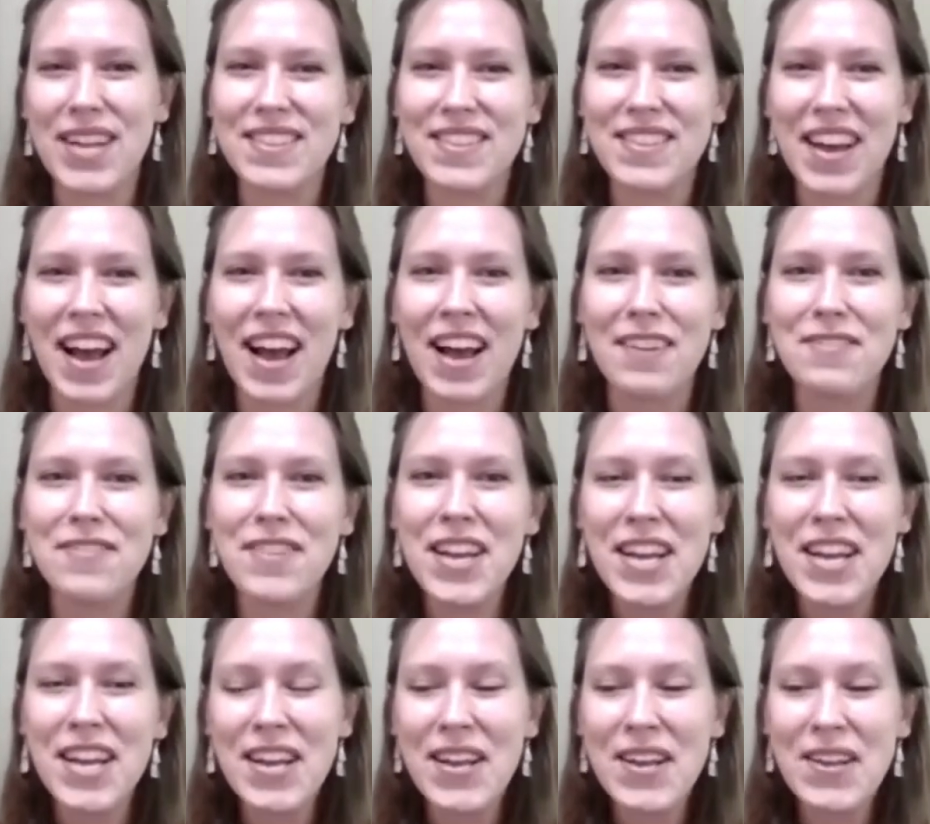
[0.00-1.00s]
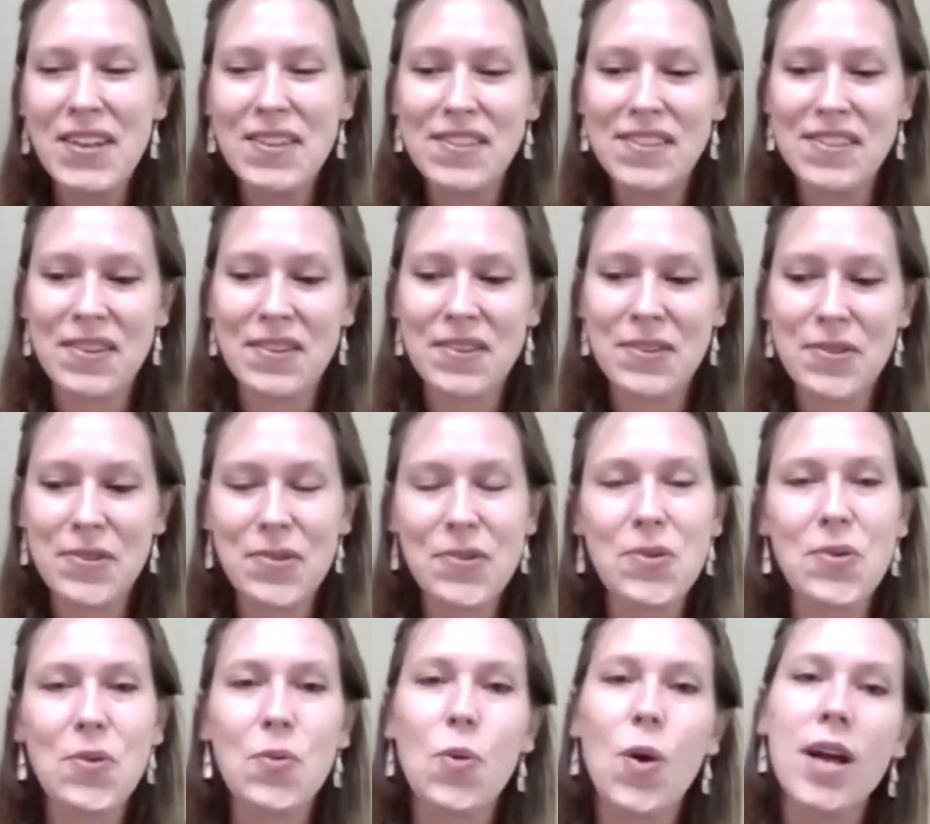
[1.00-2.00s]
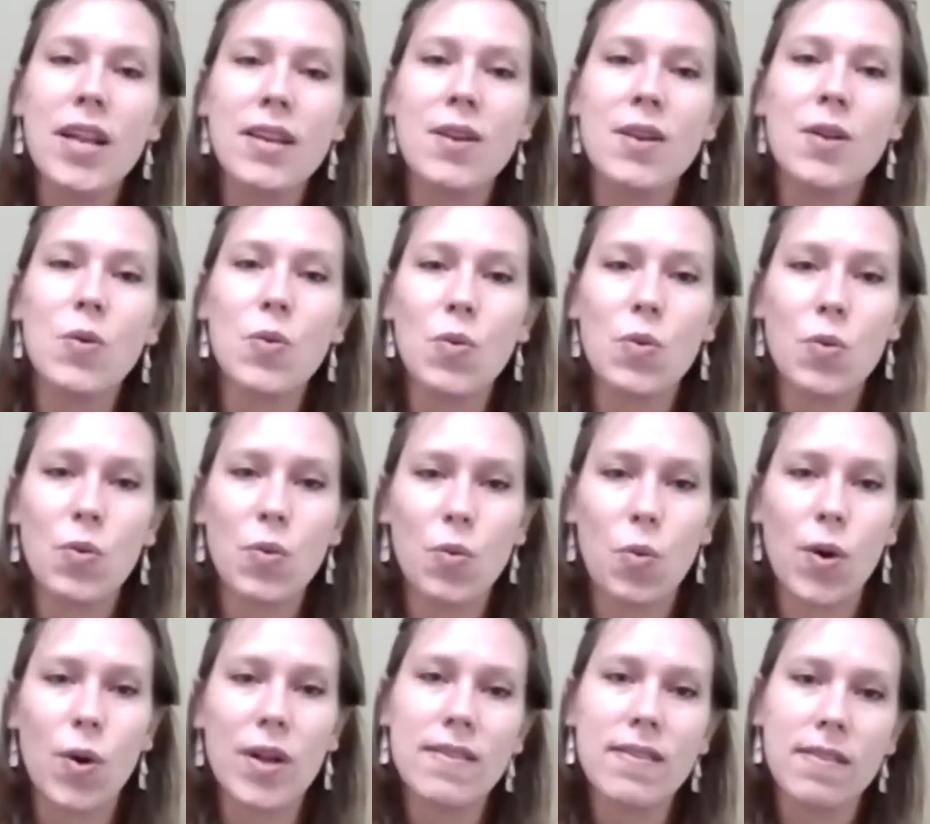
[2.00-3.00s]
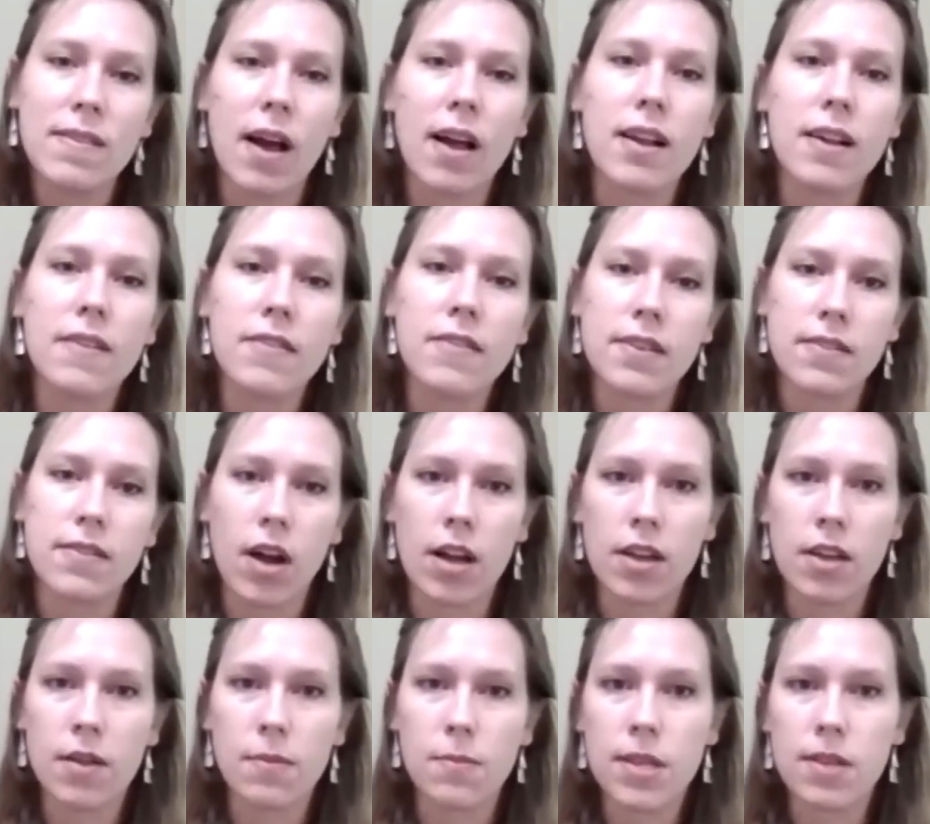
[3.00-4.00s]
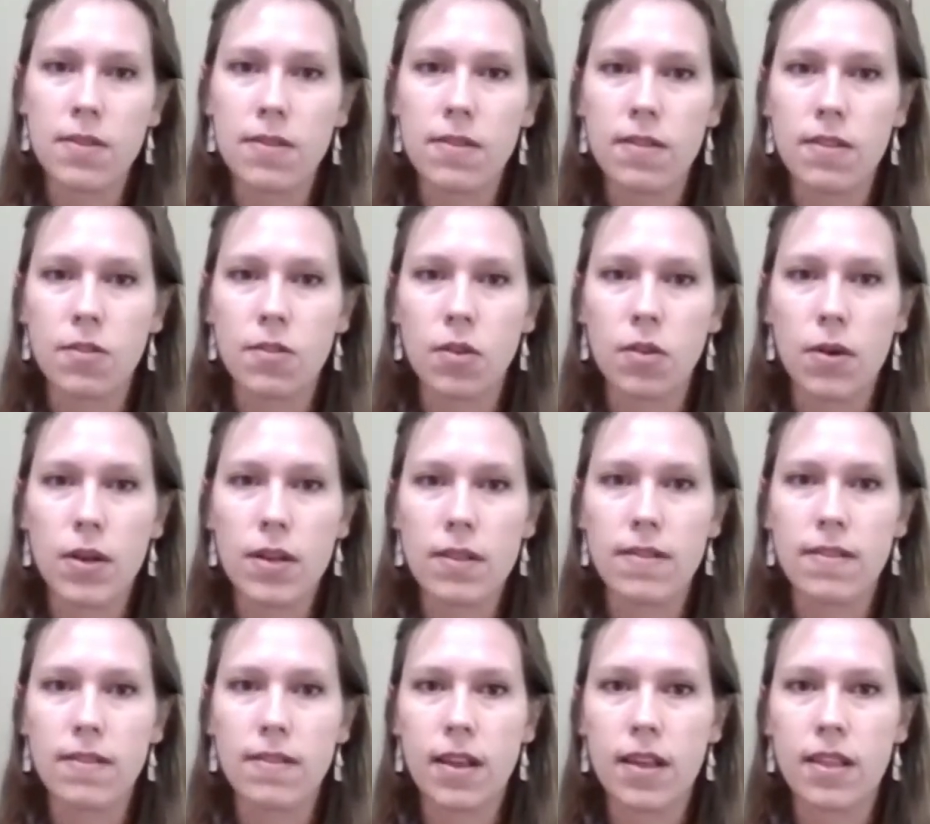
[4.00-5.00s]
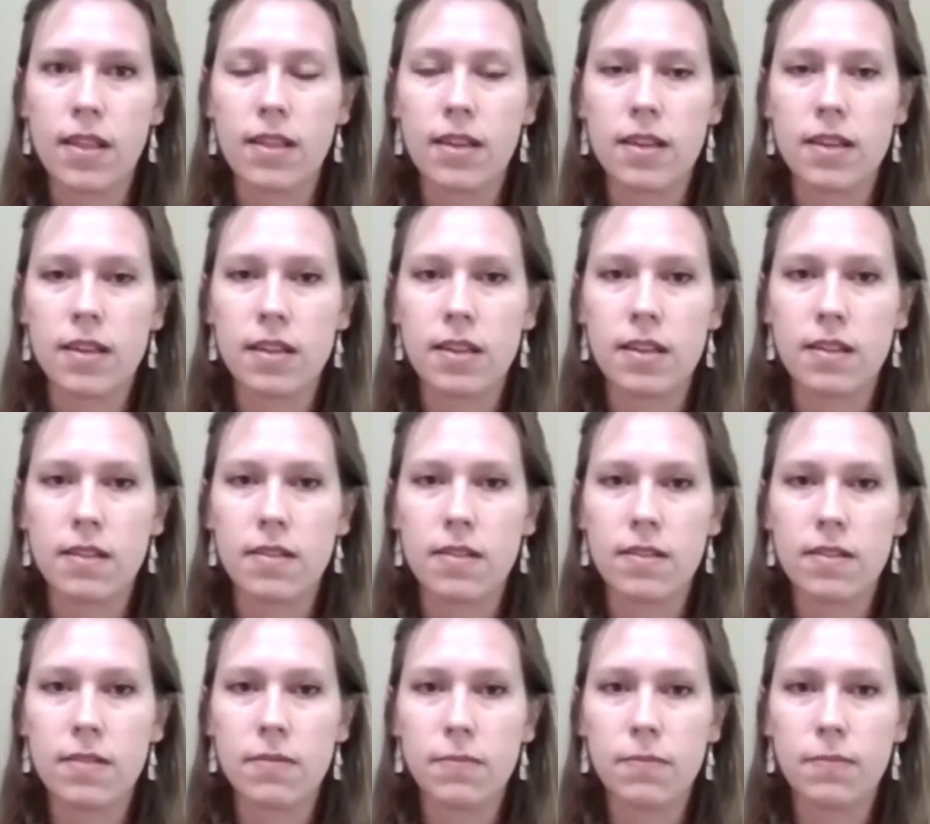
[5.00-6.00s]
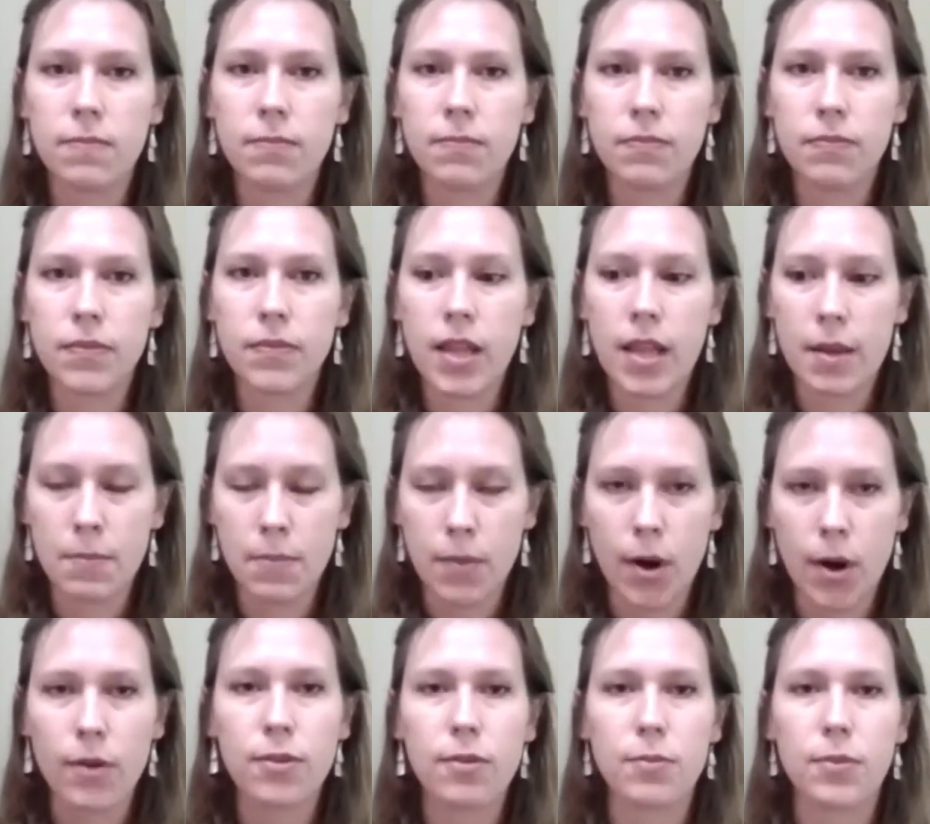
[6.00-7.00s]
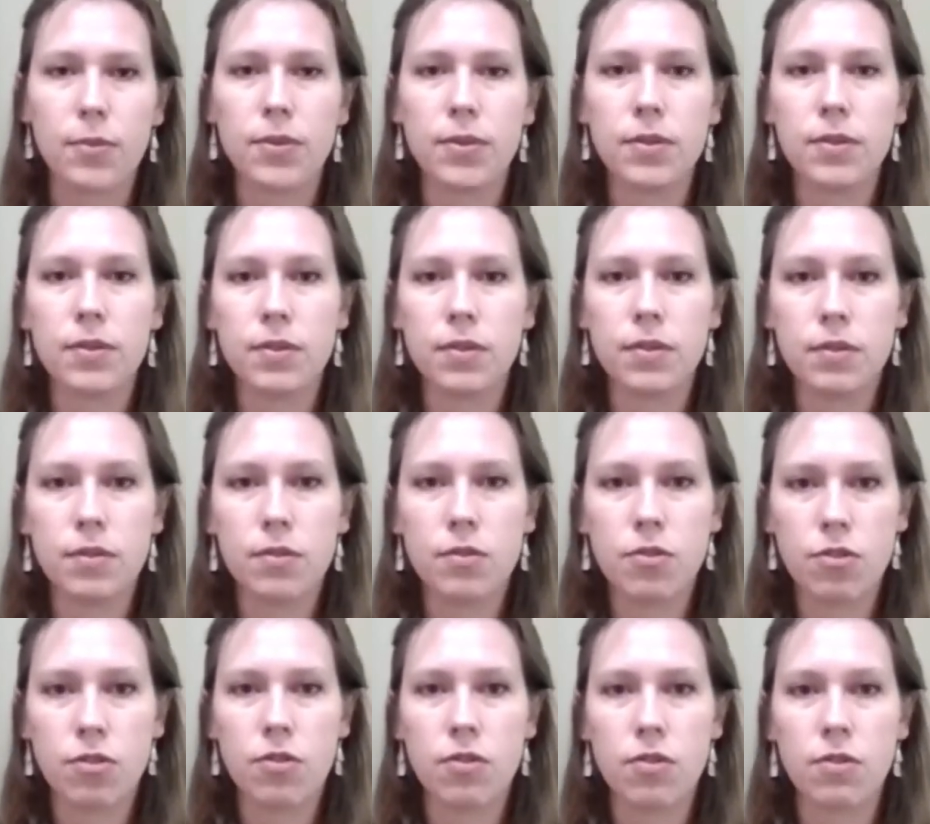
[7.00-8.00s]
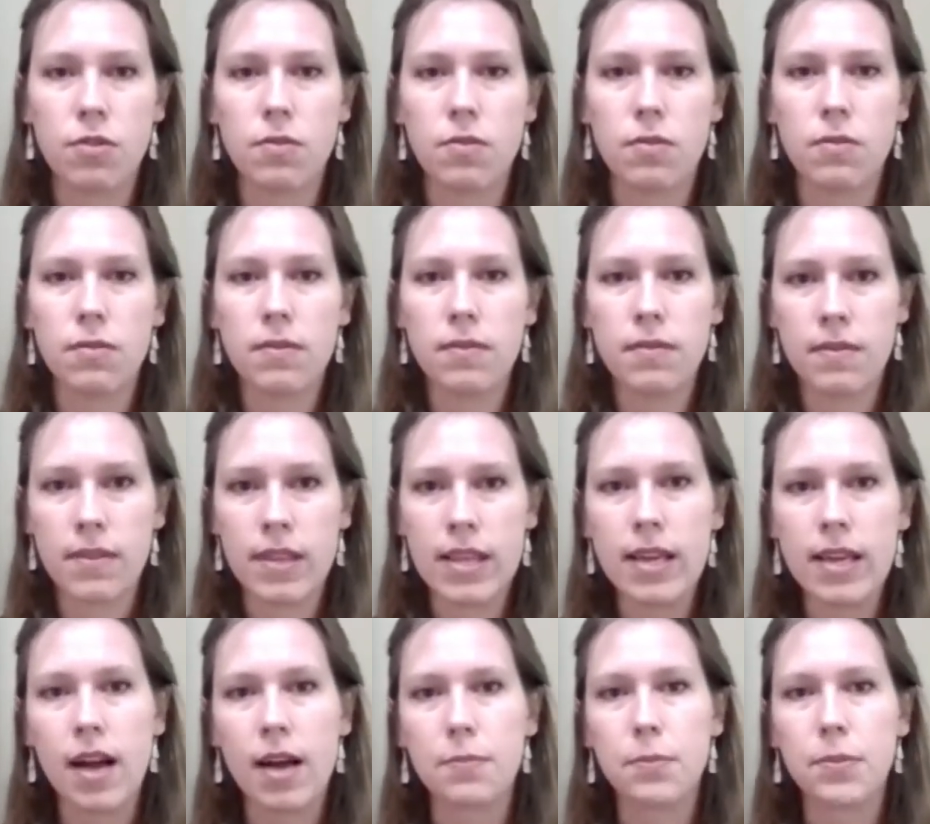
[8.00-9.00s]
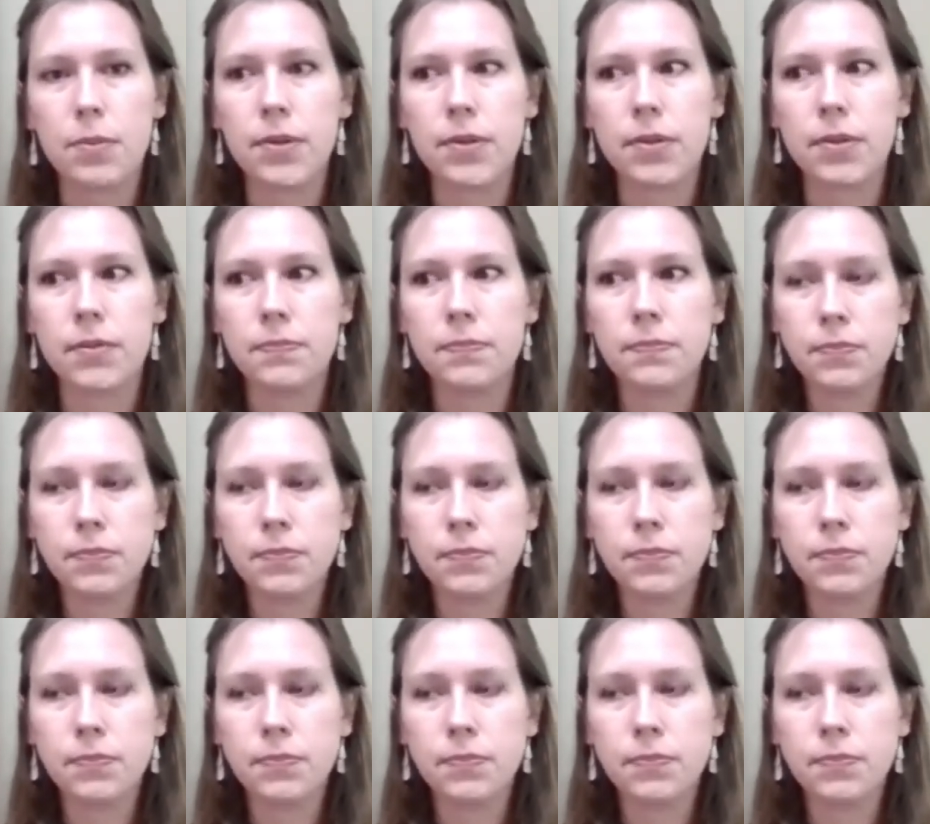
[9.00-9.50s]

to have. So one side of this argument is going to say that it is impossible to decouple